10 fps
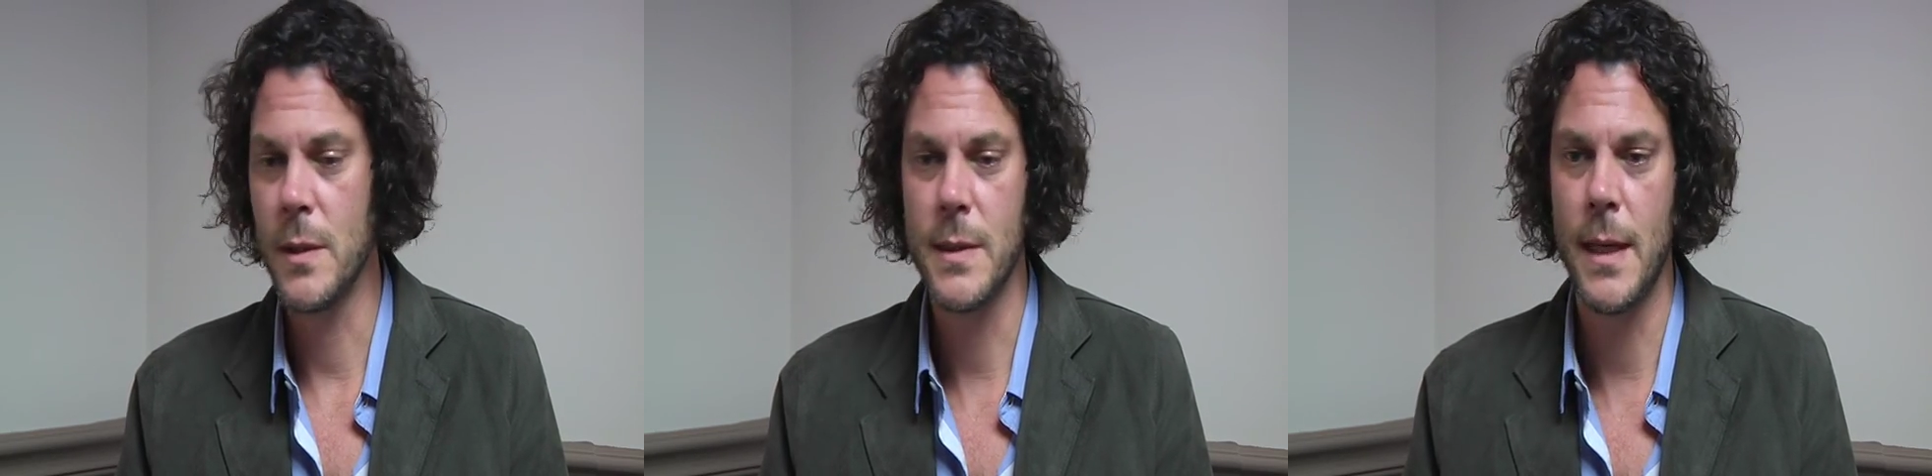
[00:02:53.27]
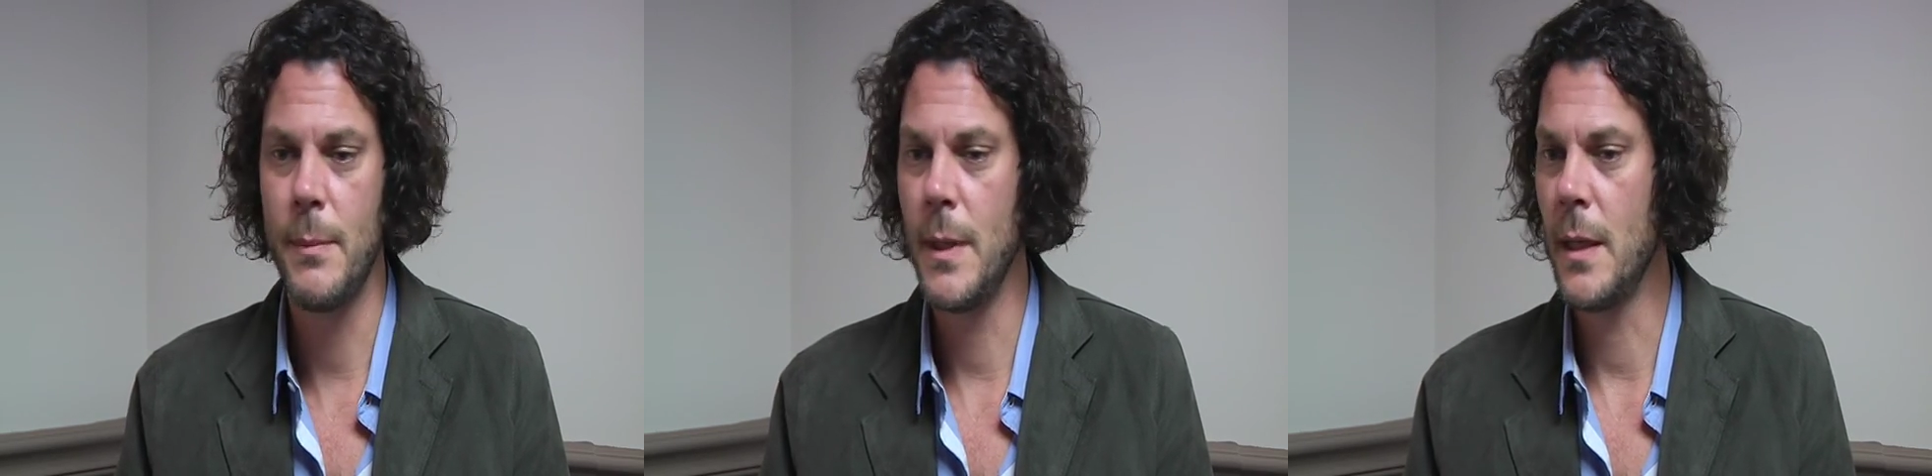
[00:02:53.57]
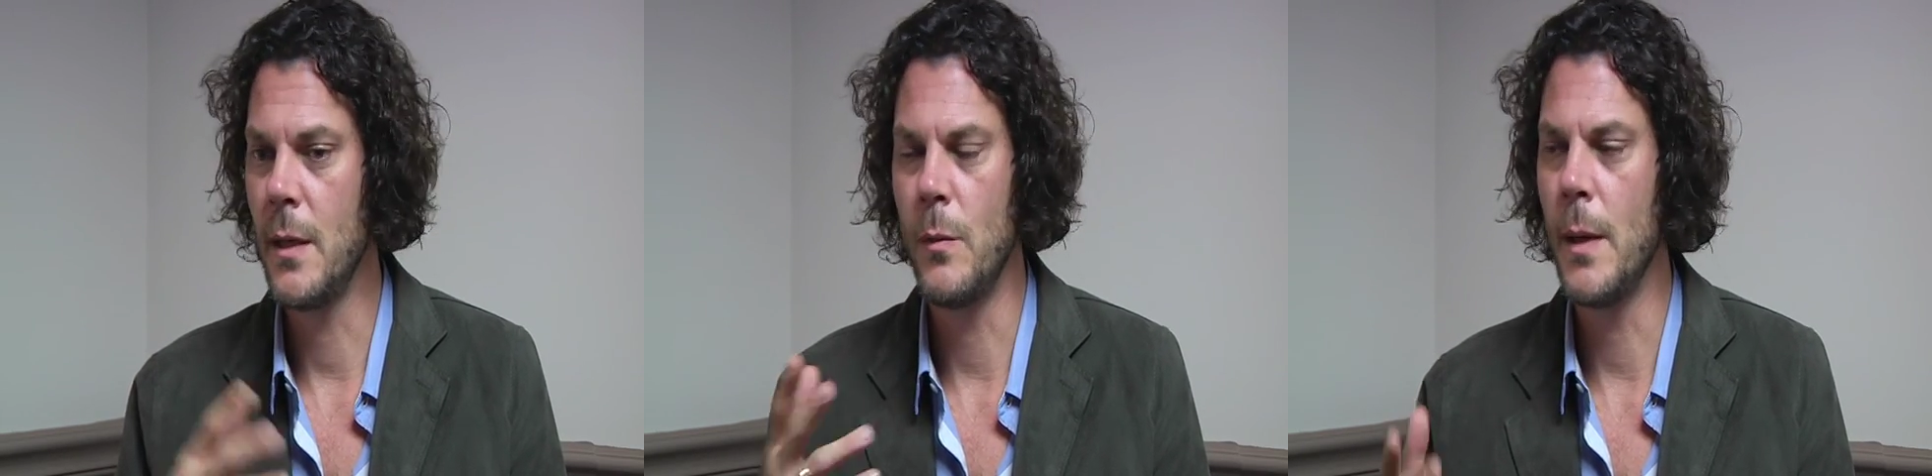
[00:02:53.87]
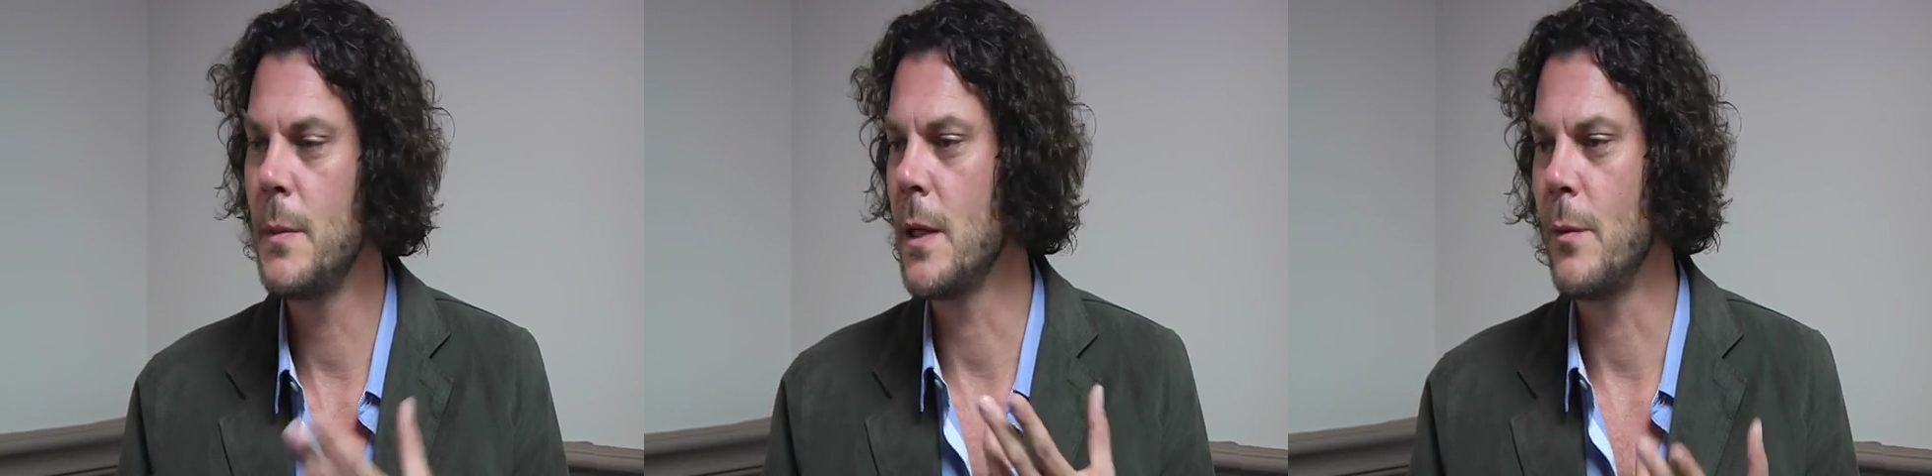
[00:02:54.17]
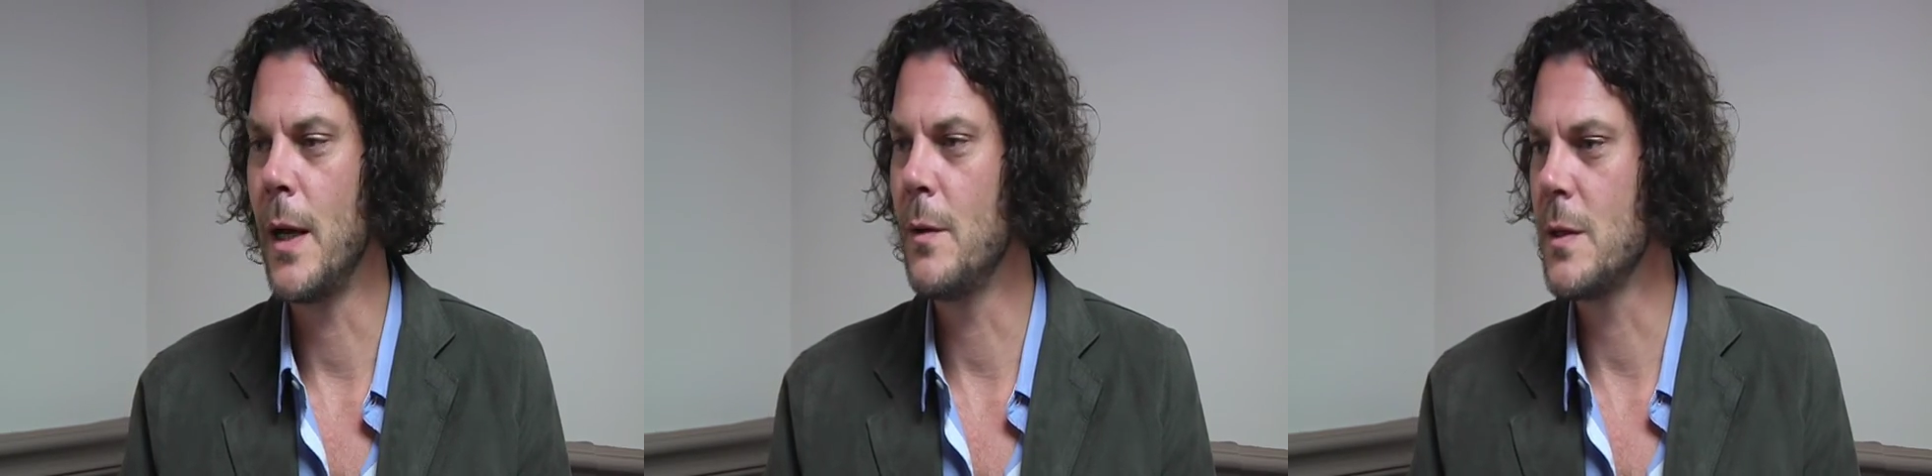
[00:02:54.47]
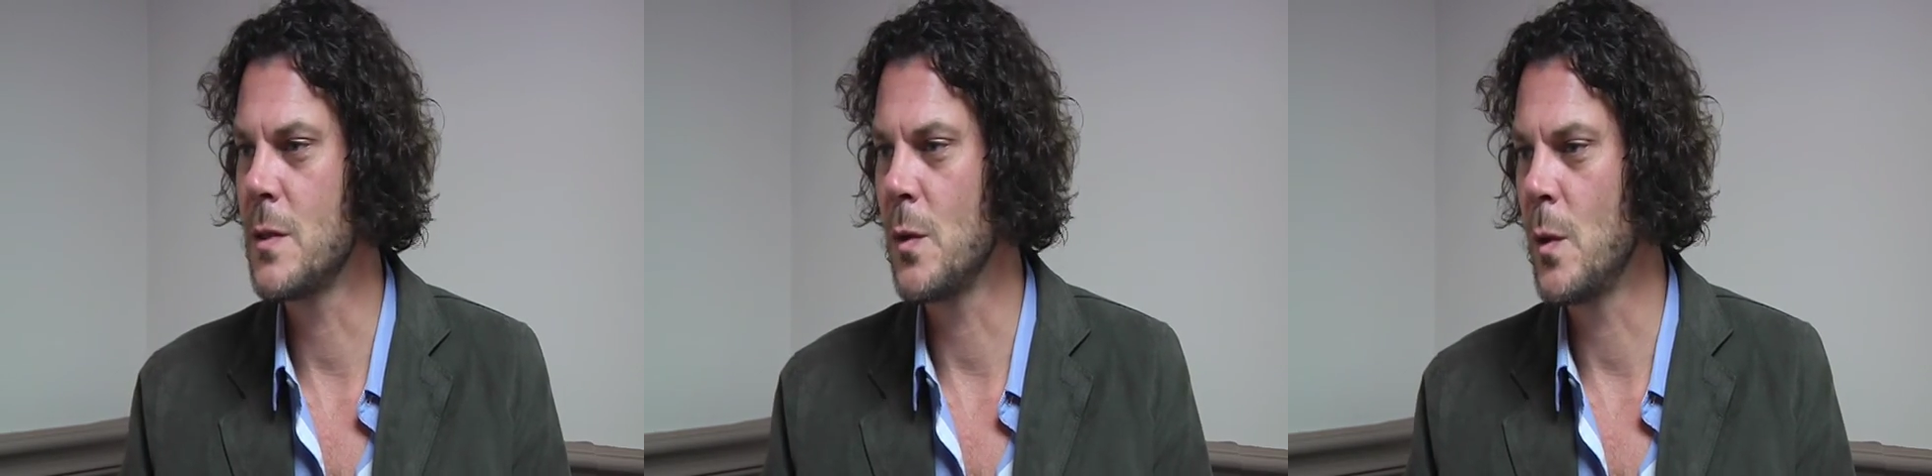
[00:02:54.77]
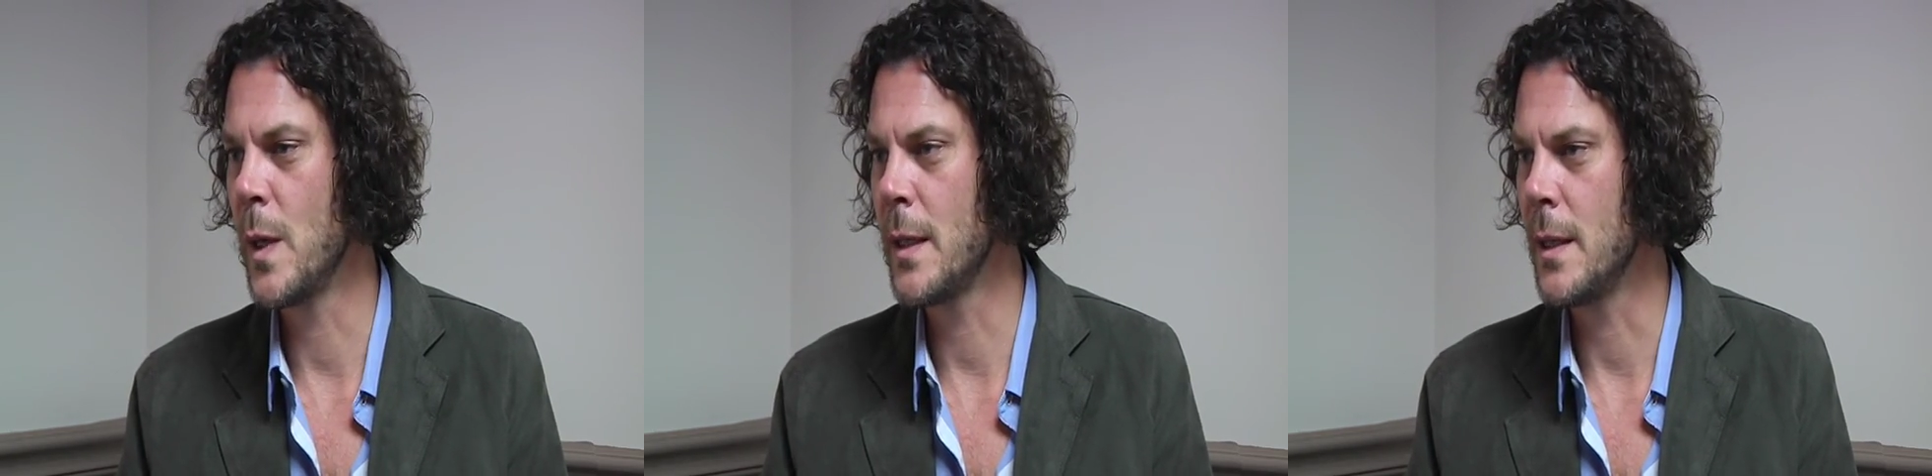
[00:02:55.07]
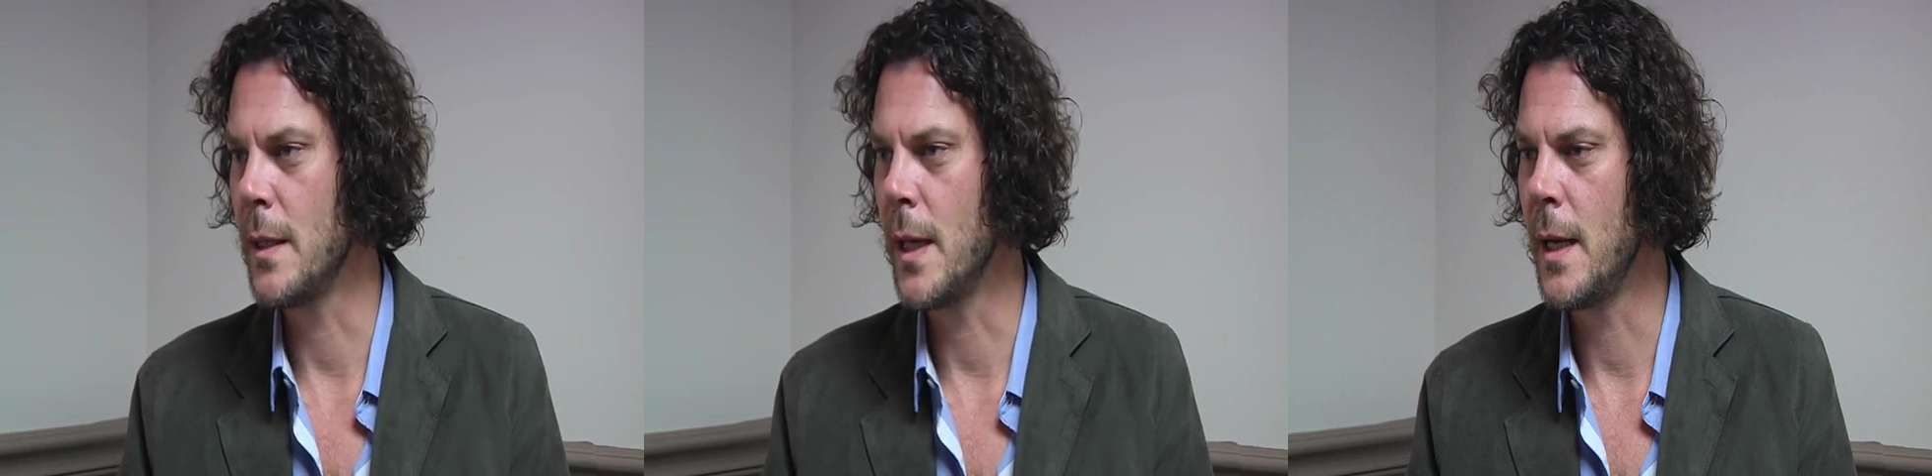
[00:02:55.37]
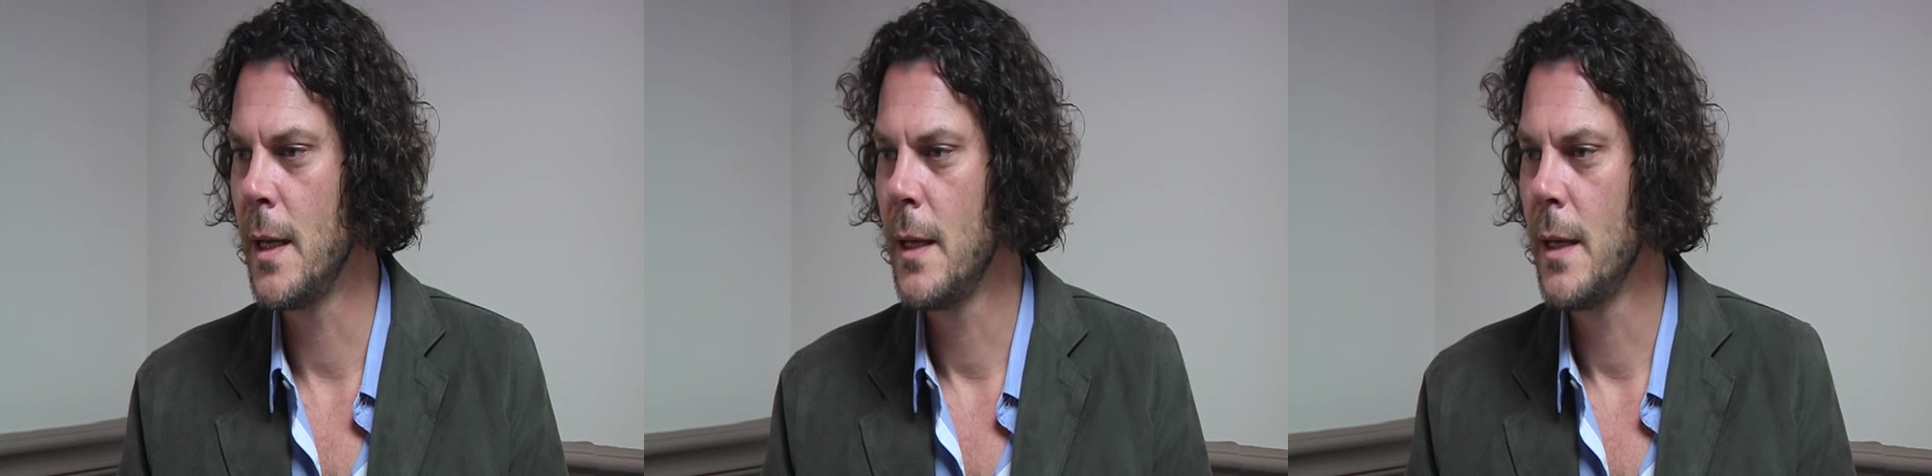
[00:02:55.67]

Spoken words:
It was happening and erupting around us so quickly that